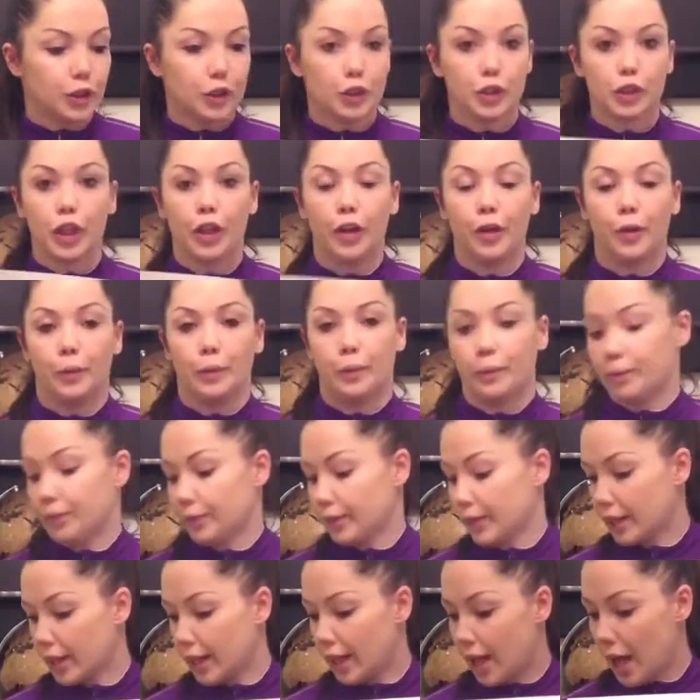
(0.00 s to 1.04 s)
So,
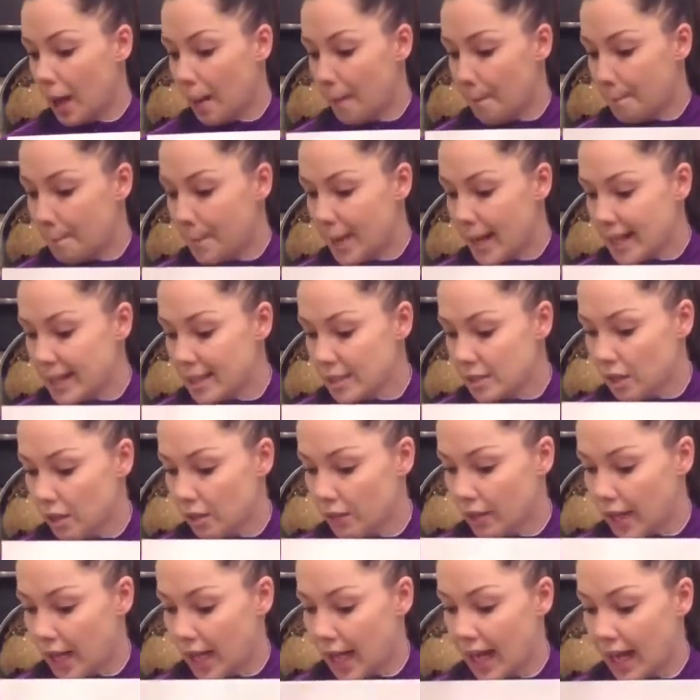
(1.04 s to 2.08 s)
based on
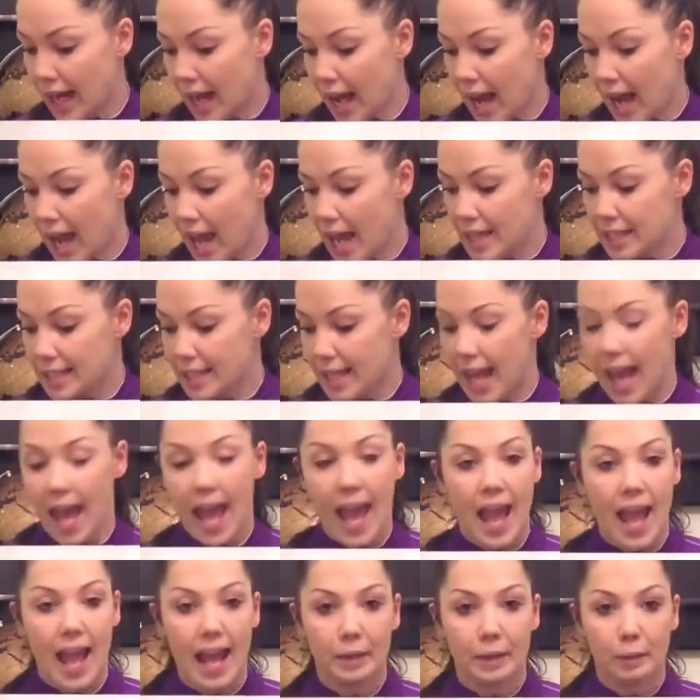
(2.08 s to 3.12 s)
that, has
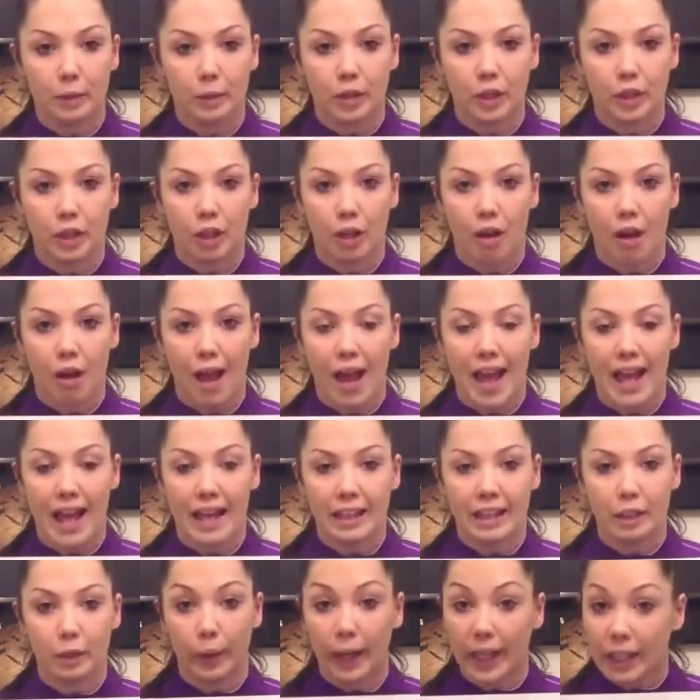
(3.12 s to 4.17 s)
anyone got
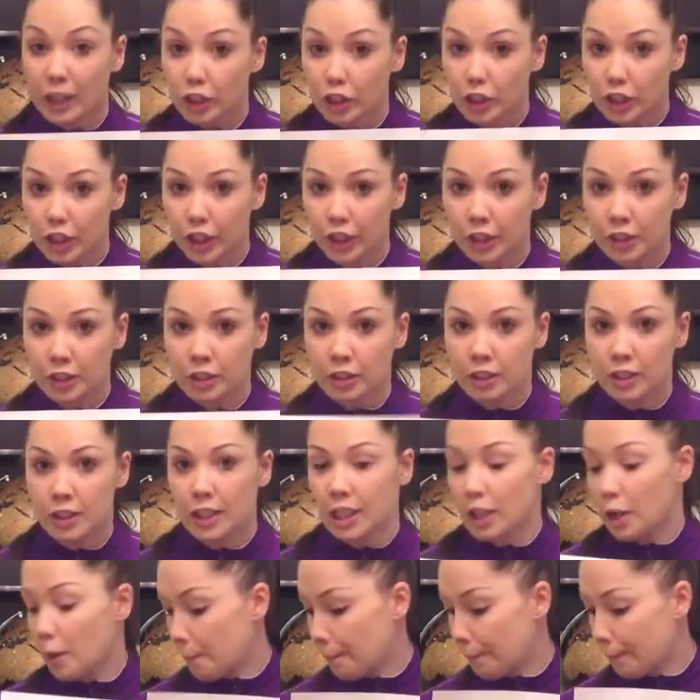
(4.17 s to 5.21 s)
any questions?
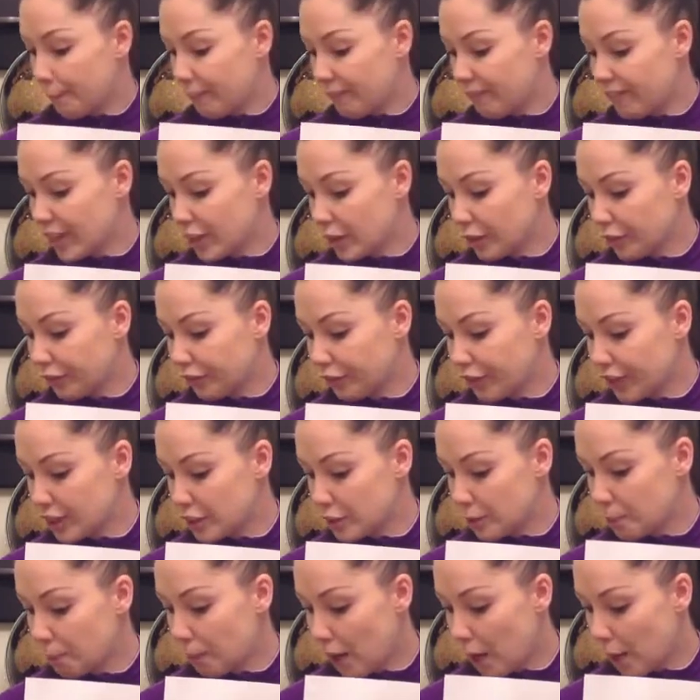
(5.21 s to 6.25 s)
Feel free
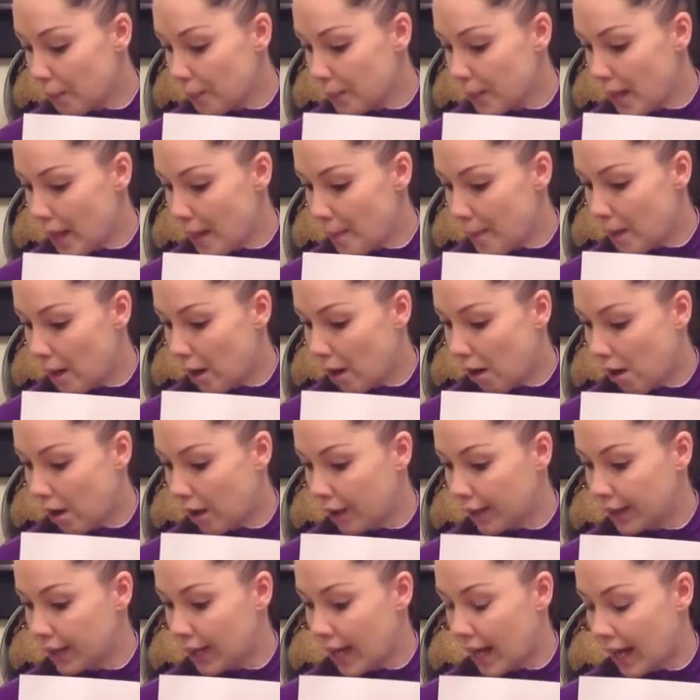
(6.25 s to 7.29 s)
to pop them
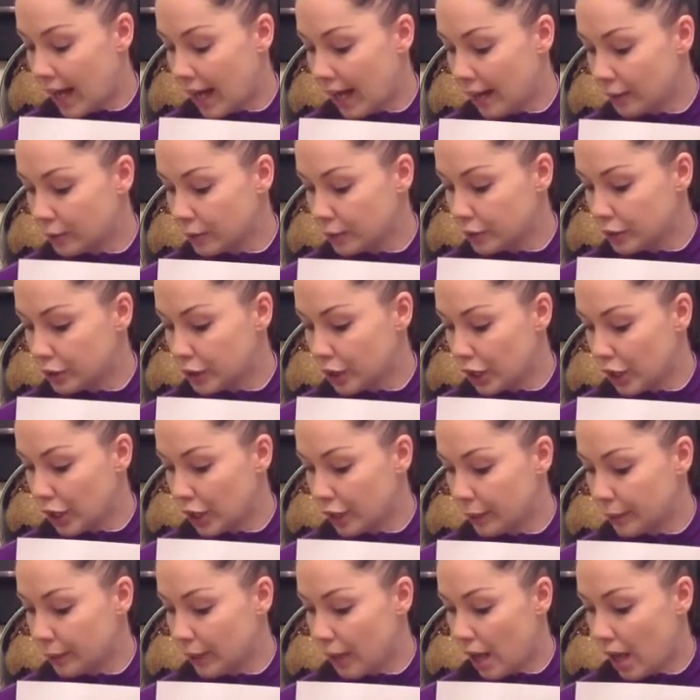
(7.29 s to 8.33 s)
on. I'll
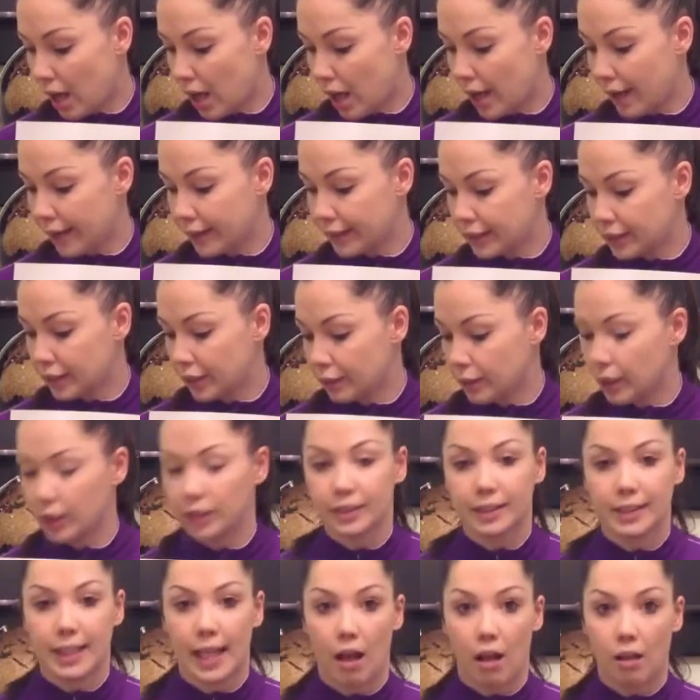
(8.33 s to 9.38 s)

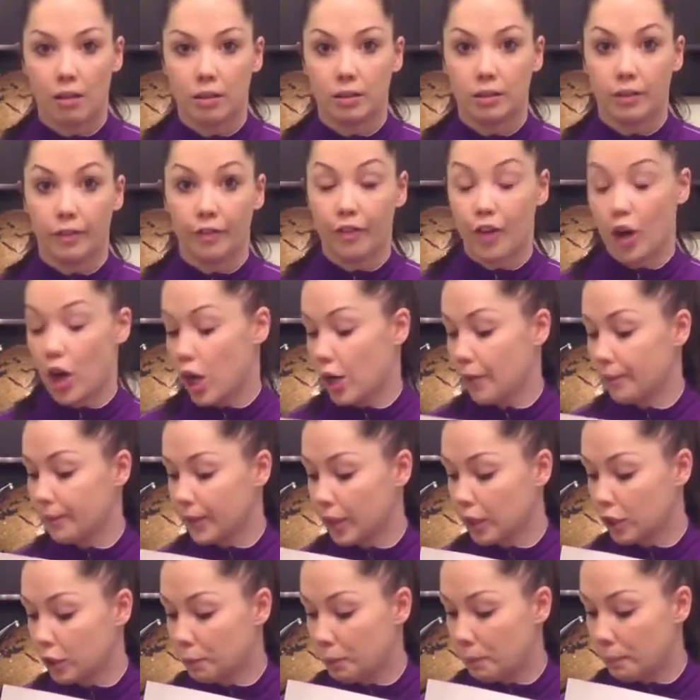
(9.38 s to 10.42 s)
stay on for
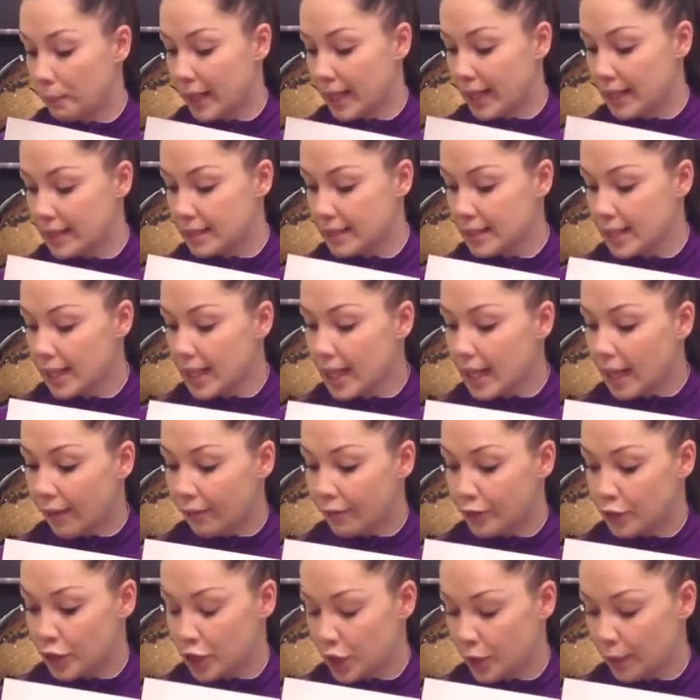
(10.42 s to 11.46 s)
a couple of minutes.
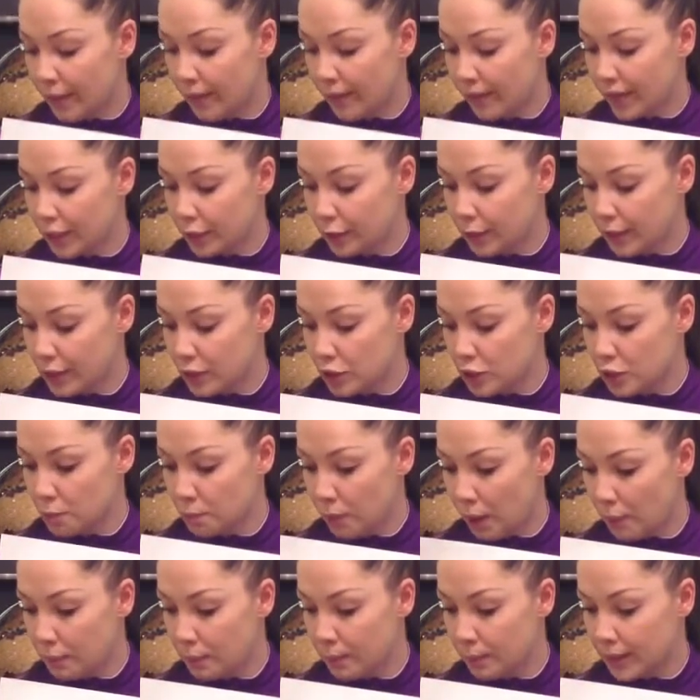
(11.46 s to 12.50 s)
If you do have any questions,
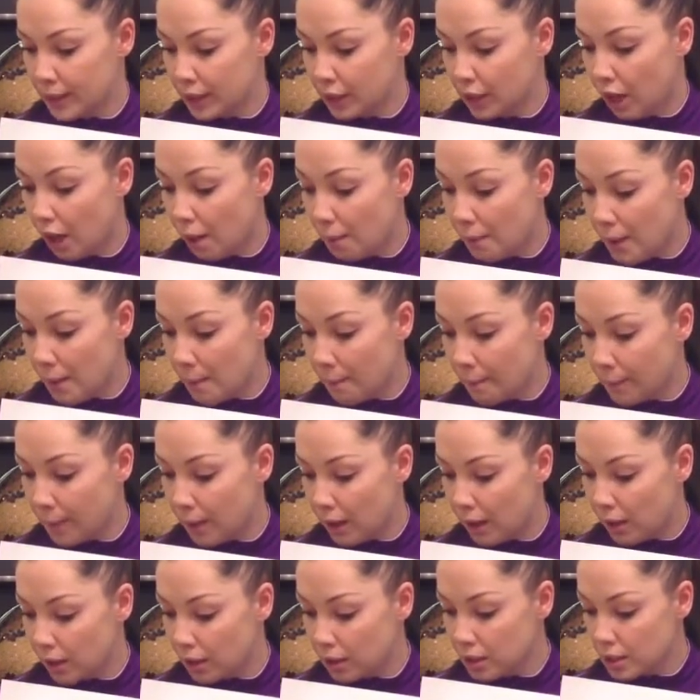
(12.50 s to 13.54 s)
pop them in the comment
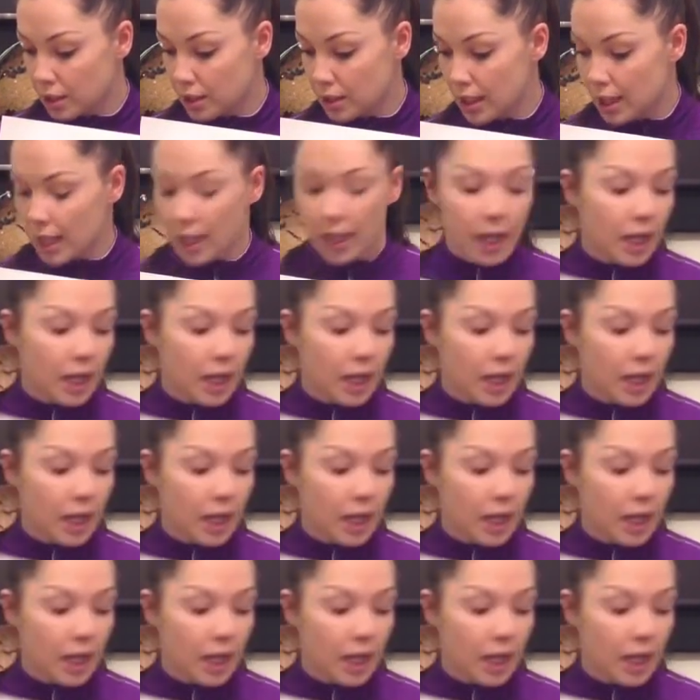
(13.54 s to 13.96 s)
box.